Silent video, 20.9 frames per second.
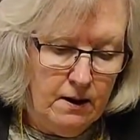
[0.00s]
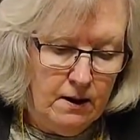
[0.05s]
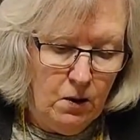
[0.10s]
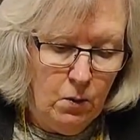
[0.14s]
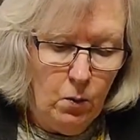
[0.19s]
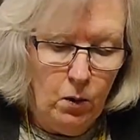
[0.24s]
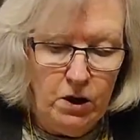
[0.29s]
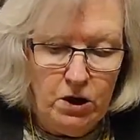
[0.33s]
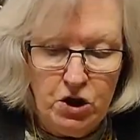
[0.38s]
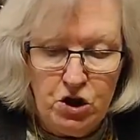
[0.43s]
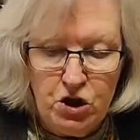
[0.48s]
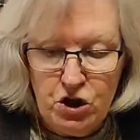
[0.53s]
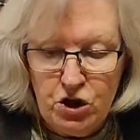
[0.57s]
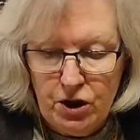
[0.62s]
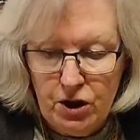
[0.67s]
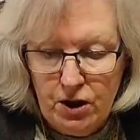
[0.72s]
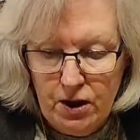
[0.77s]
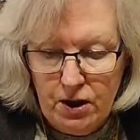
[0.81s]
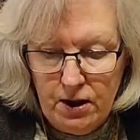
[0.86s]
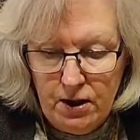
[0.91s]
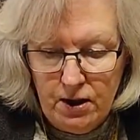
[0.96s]
which
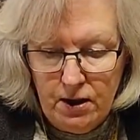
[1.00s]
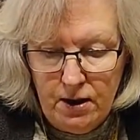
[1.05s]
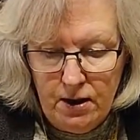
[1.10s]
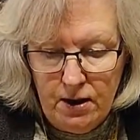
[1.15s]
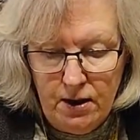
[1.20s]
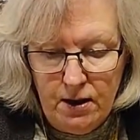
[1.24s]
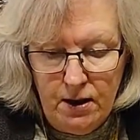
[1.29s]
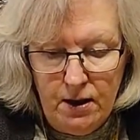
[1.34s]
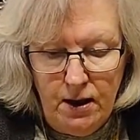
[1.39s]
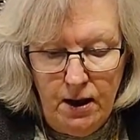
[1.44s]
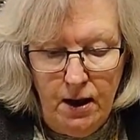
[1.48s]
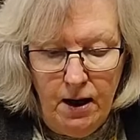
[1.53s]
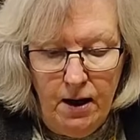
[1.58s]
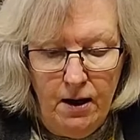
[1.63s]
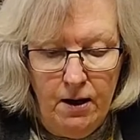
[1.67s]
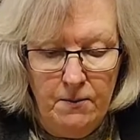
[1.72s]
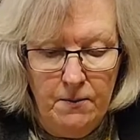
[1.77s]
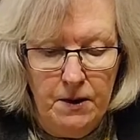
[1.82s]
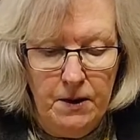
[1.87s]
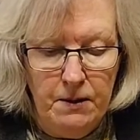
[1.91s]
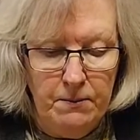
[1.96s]

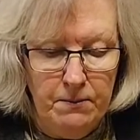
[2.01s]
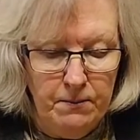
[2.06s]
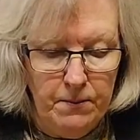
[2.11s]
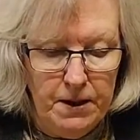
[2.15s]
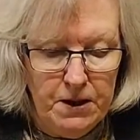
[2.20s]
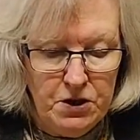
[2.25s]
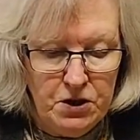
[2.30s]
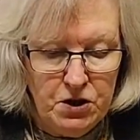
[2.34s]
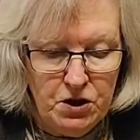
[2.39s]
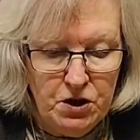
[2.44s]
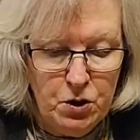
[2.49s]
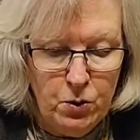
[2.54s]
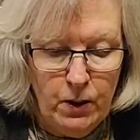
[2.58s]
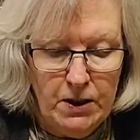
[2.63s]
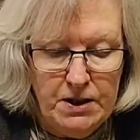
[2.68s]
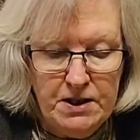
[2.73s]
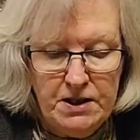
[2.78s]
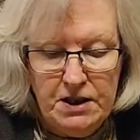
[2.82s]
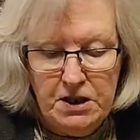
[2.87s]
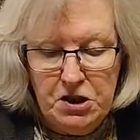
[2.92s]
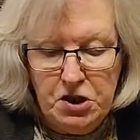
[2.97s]
it measured
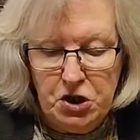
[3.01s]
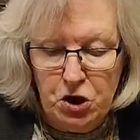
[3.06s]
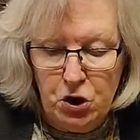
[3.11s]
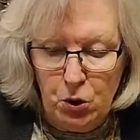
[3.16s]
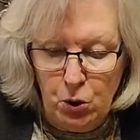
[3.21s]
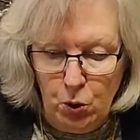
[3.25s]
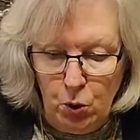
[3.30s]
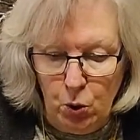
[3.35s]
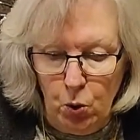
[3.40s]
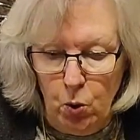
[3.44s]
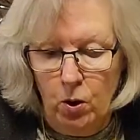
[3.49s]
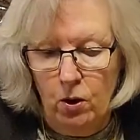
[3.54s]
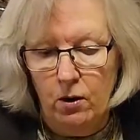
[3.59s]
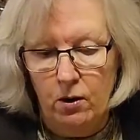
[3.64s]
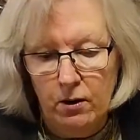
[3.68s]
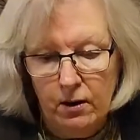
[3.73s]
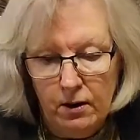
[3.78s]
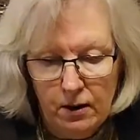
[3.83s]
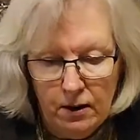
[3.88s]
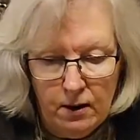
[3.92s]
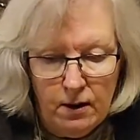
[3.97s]
22
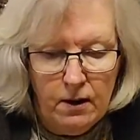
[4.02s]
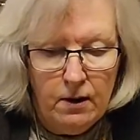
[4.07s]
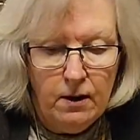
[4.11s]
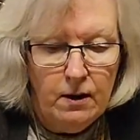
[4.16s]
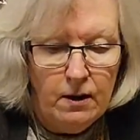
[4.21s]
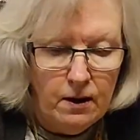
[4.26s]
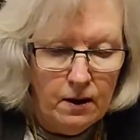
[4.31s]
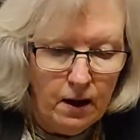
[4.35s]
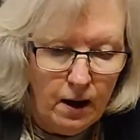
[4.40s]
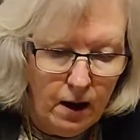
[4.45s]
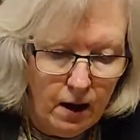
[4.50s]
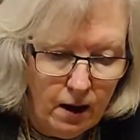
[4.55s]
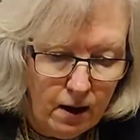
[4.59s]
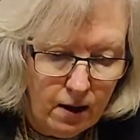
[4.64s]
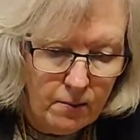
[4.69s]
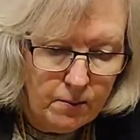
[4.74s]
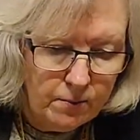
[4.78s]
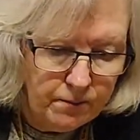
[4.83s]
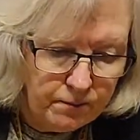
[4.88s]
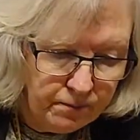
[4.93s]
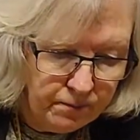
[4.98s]

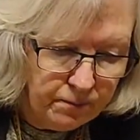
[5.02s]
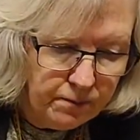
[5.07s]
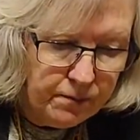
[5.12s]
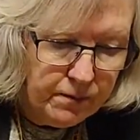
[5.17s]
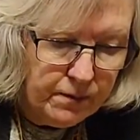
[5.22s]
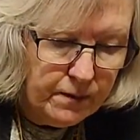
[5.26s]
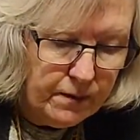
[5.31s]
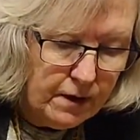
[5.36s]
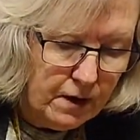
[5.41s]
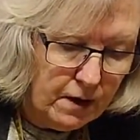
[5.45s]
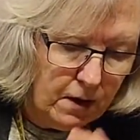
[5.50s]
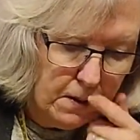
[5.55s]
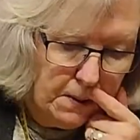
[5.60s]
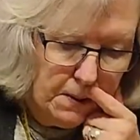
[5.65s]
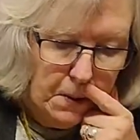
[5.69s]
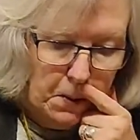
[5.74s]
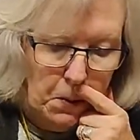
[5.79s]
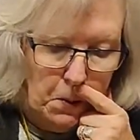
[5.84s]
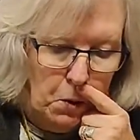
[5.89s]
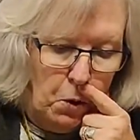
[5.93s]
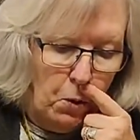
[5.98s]
all
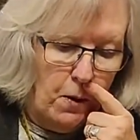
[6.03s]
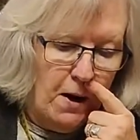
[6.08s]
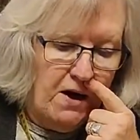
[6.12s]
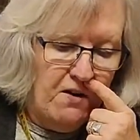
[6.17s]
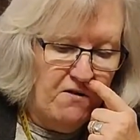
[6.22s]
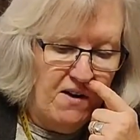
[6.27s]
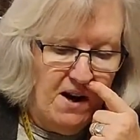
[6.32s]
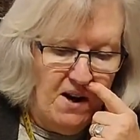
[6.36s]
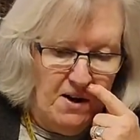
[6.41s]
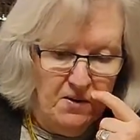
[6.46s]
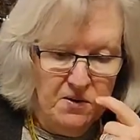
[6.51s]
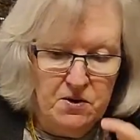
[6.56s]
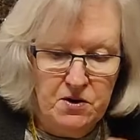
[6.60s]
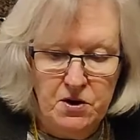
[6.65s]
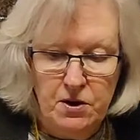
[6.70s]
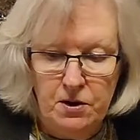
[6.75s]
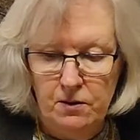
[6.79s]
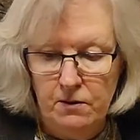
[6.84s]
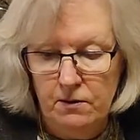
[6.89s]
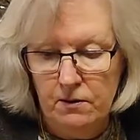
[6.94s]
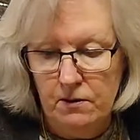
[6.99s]
the way around,
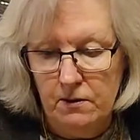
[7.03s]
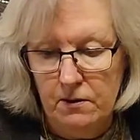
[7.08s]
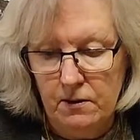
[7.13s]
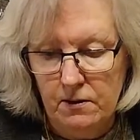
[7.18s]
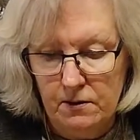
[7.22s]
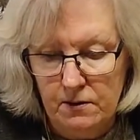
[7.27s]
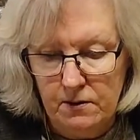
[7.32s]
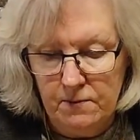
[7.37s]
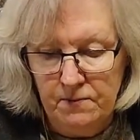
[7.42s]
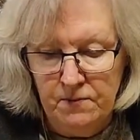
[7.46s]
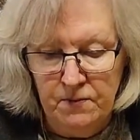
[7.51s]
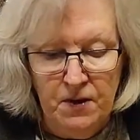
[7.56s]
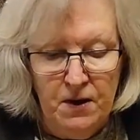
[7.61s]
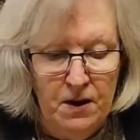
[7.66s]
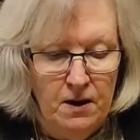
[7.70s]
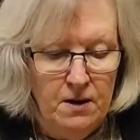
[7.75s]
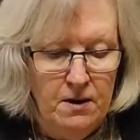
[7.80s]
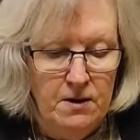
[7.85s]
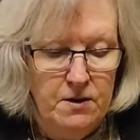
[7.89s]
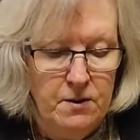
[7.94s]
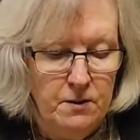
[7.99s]

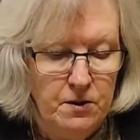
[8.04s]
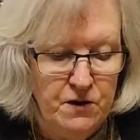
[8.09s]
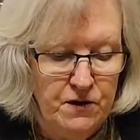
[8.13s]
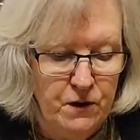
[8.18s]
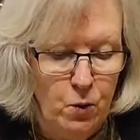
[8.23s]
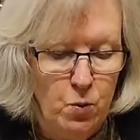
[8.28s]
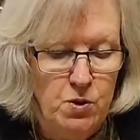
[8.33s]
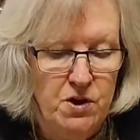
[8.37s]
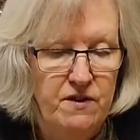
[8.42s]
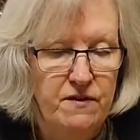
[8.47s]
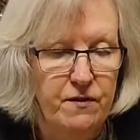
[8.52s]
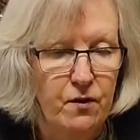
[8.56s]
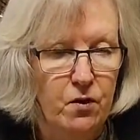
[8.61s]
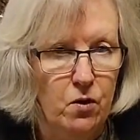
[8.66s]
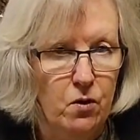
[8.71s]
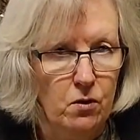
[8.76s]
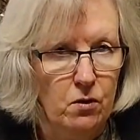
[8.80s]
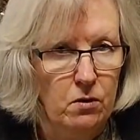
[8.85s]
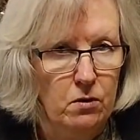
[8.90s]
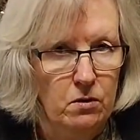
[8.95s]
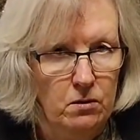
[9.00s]
so it's
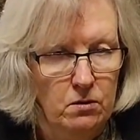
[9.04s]
44